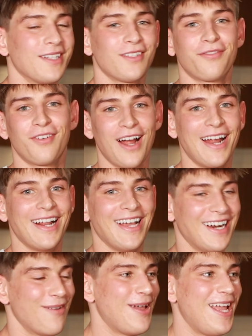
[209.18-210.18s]
it's a Friday,
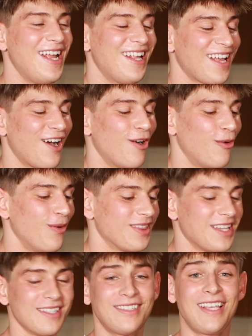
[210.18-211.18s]
and I'm hanging out with this